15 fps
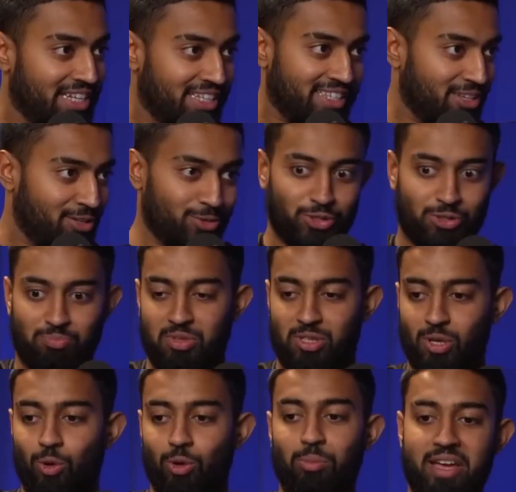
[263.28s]
It's like, you're just
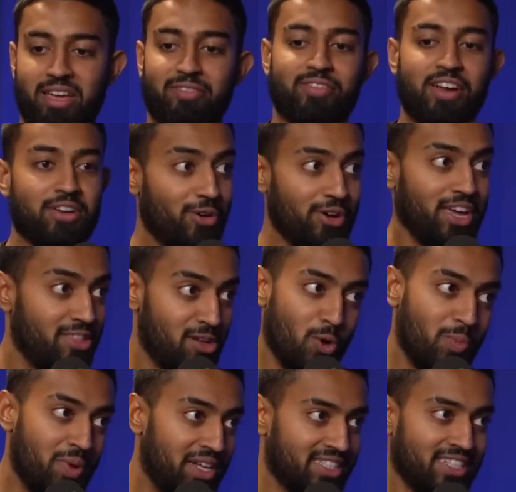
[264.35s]
told by a friend, oh yeah, they
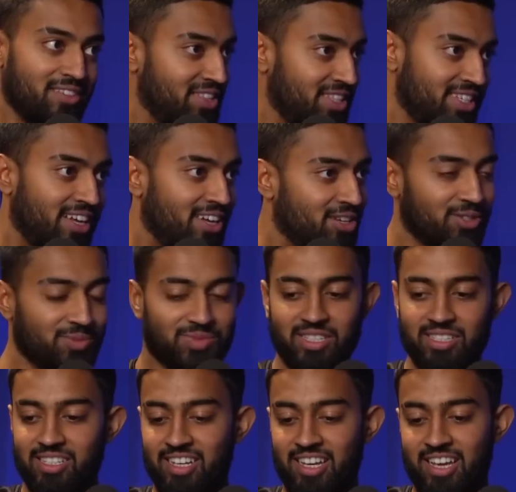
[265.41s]
open at 7 today or something.
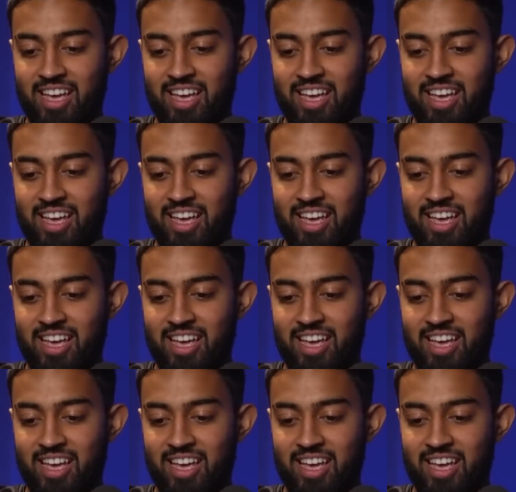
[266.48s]
Damn.